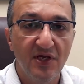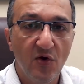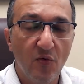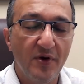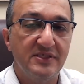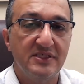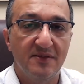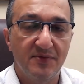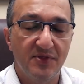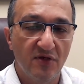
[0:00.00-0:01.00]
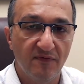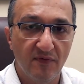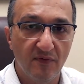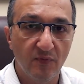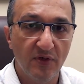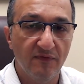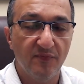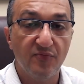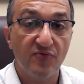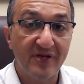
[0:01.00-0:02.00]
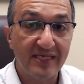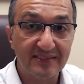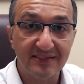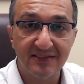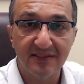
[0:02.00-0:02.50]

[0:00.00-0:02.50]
or is it something of a way of praise?